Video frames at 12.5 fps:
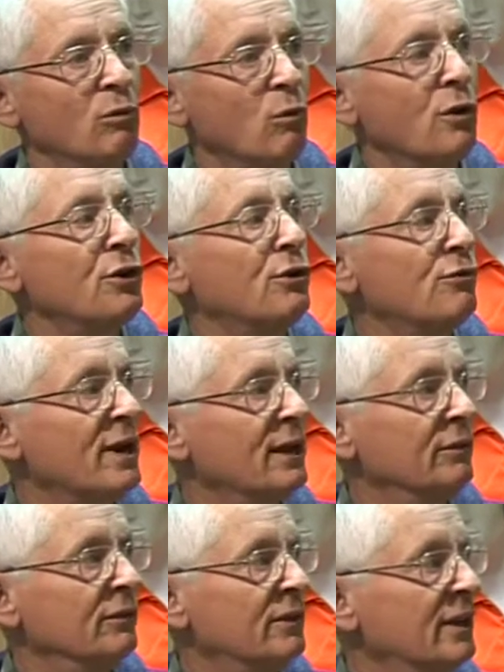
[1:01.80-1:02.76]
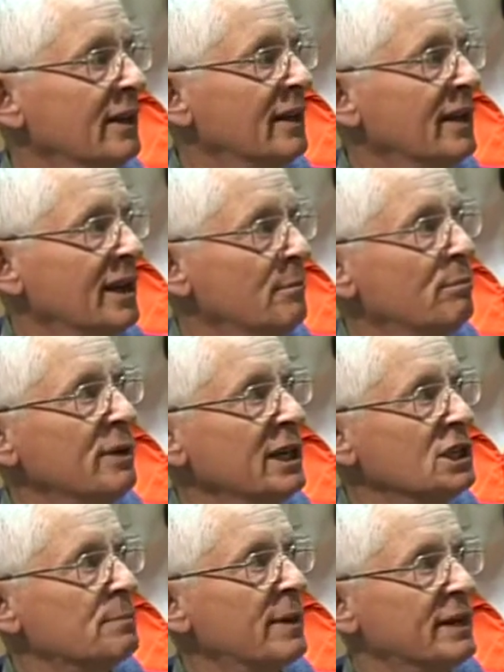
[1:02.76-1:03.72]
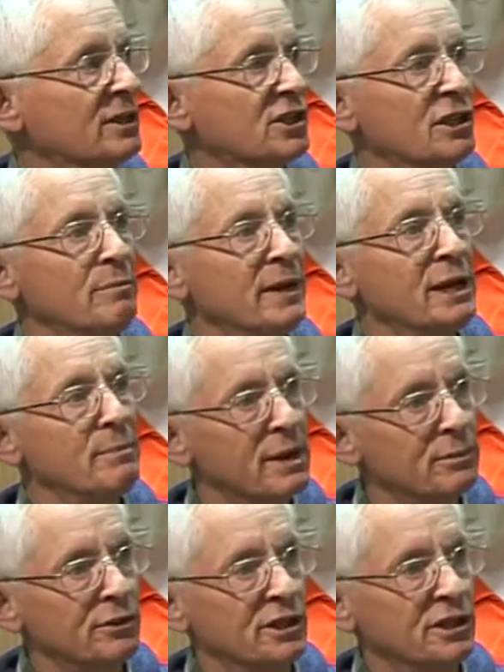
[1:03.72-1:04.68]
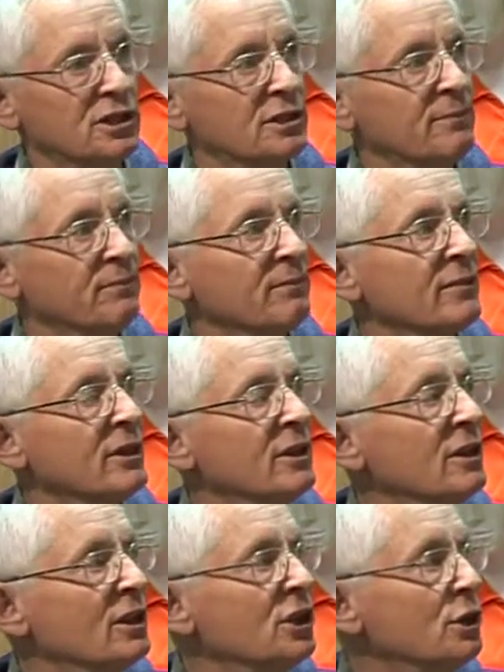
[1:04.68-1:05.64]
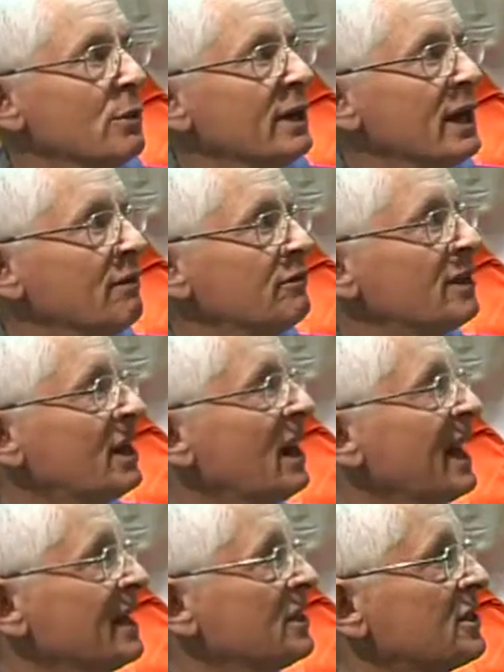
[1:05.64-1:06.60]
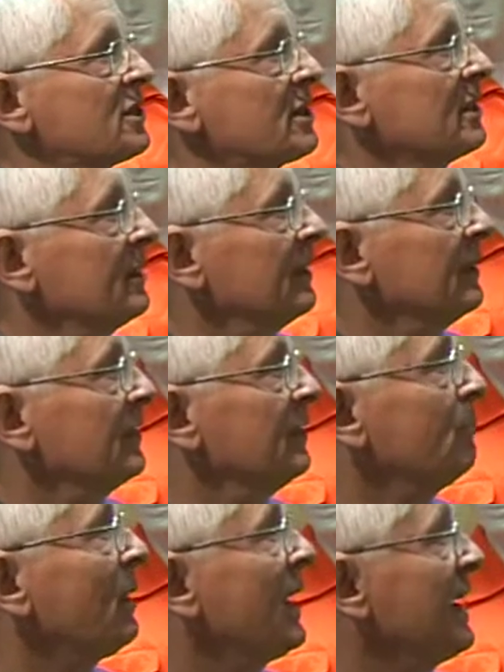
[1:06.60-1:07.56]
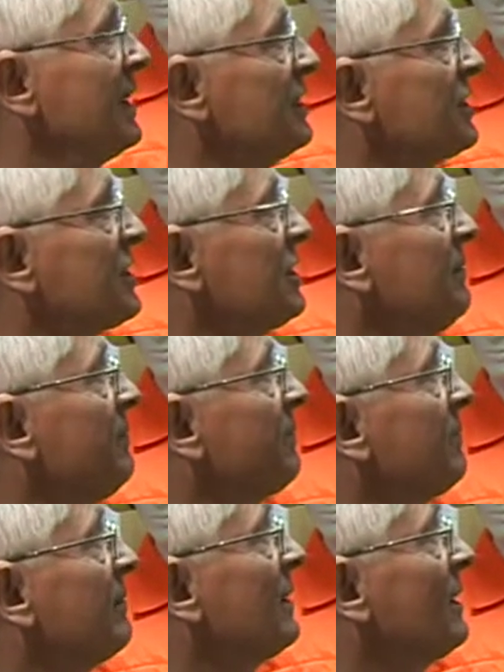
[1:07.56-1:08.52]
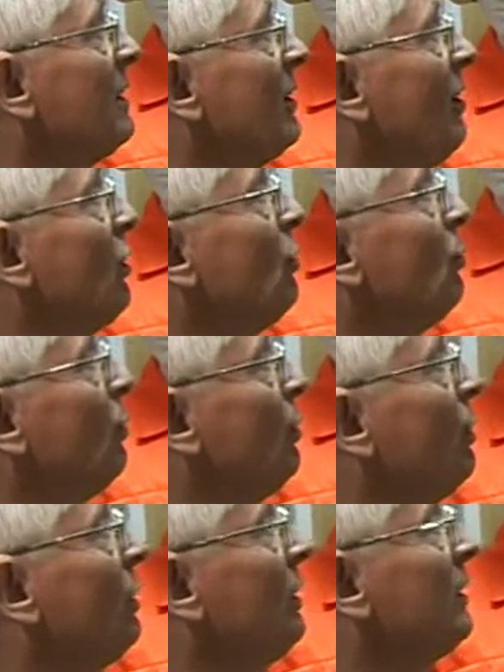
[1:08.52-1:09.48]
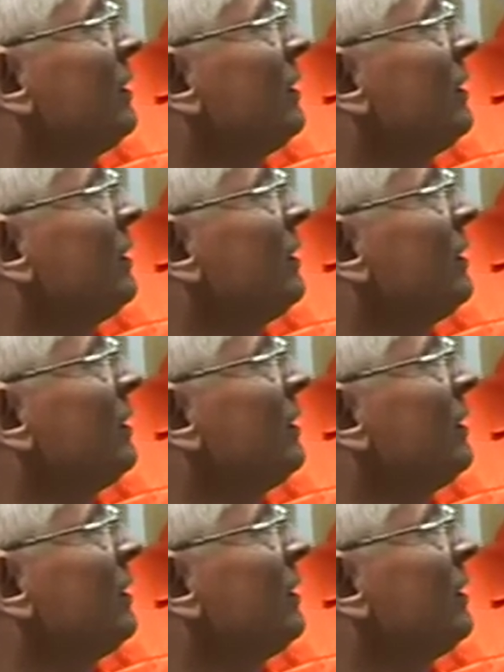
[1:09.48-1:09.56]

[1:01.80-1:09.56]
wander round, it brings back so many memories. You only have to glance at the plates on the wall,